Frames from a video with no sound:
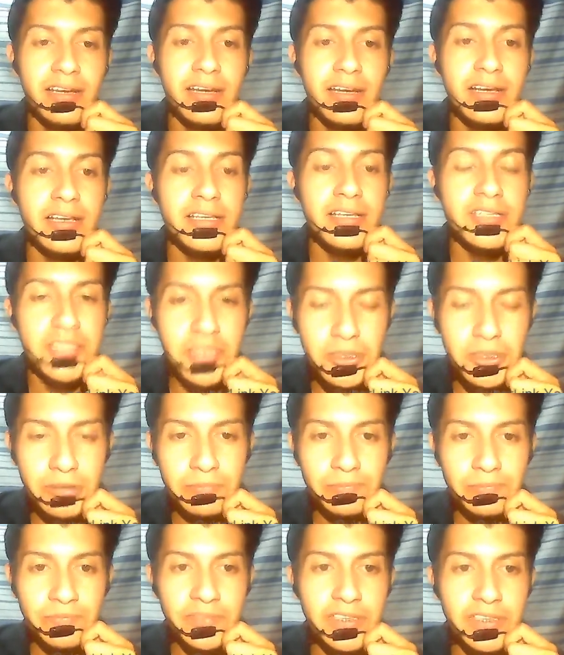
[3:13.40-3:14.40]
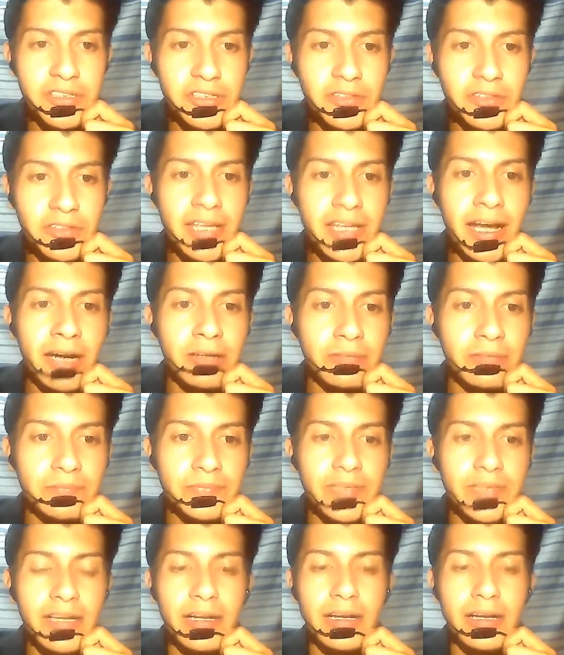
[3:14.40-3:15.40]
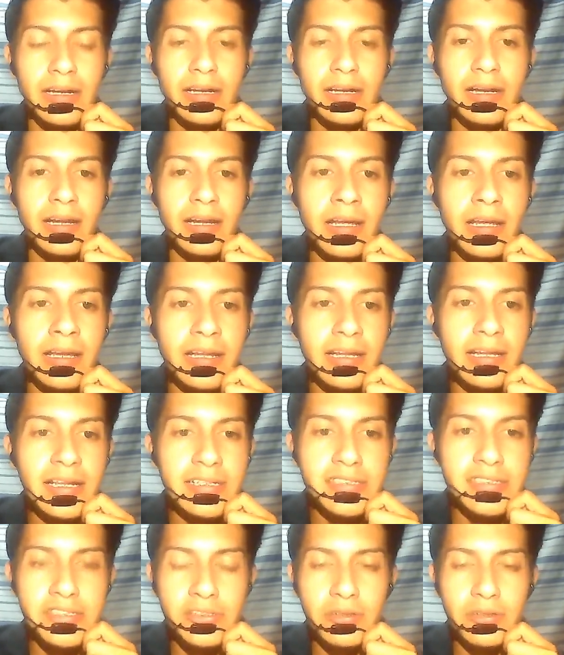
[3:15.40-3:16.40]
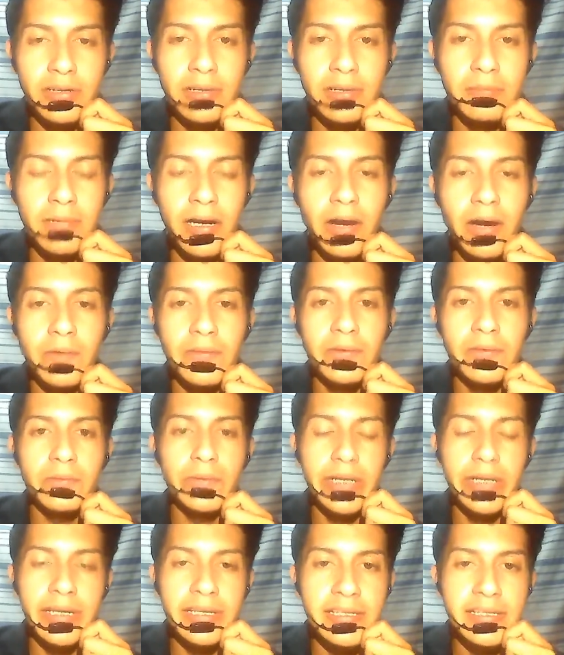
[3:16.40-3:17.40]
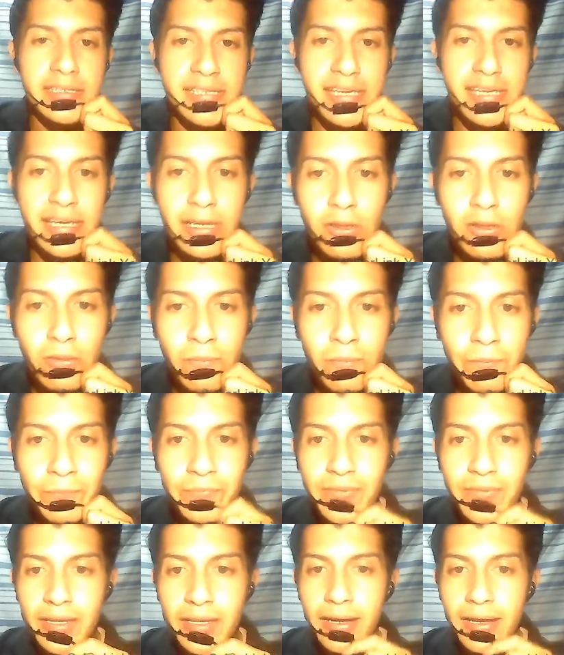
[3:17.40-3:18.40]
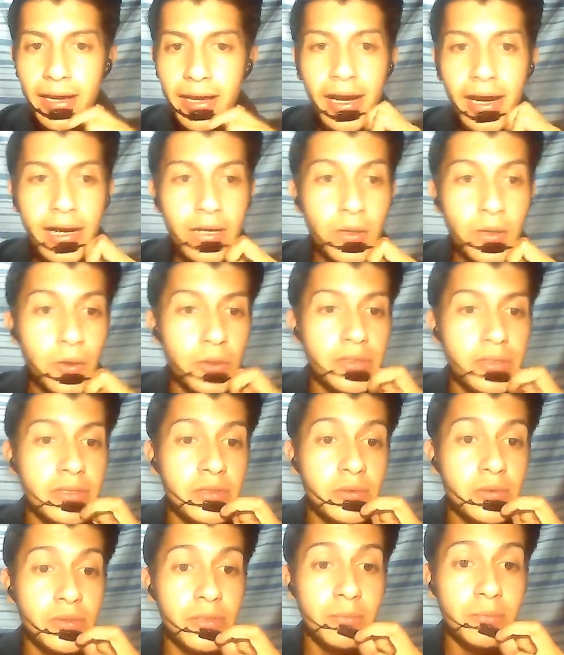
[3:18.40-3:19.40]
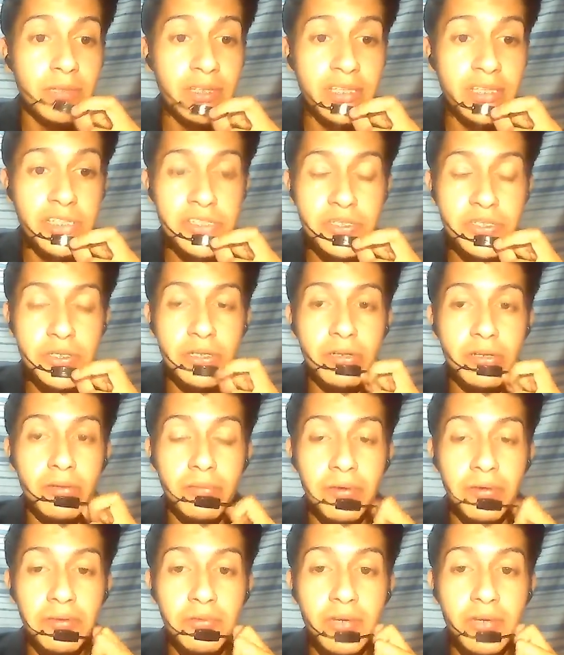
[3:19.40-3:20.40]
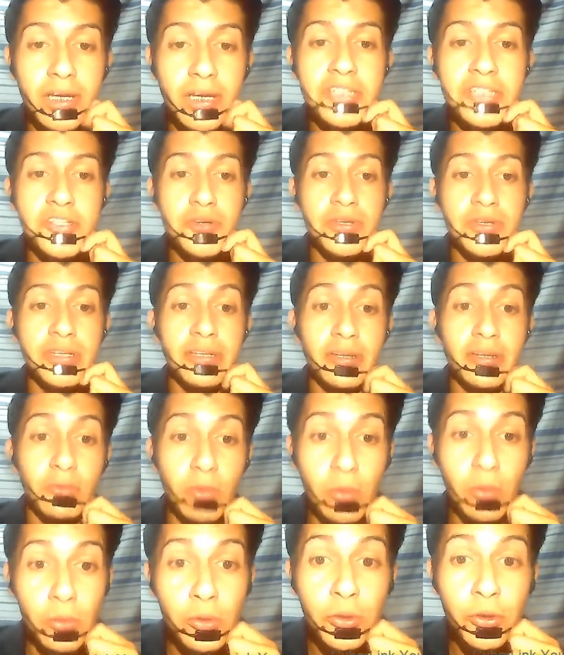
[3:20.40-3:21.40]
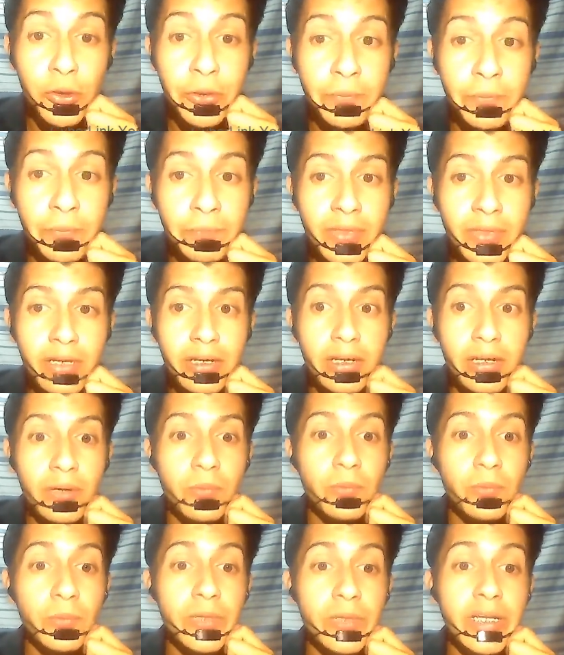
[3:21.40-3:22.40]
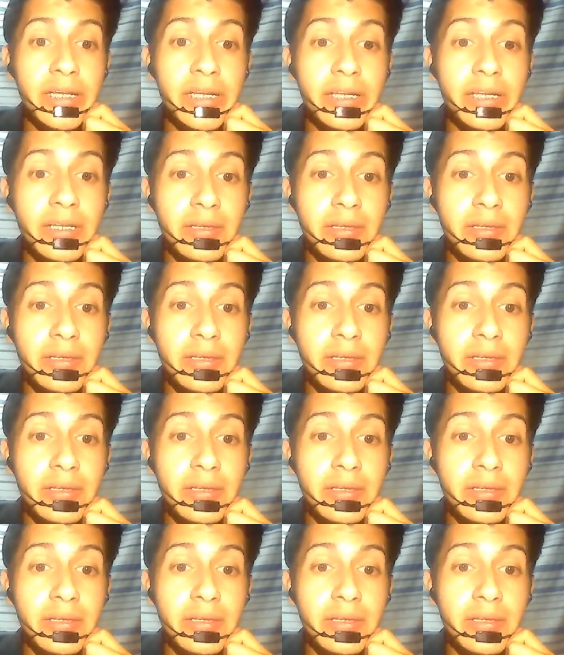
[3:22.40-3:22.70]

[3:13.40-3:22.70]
So, so now let's talk about the reading skill. According to the Ministry of Education in Ecuador, reading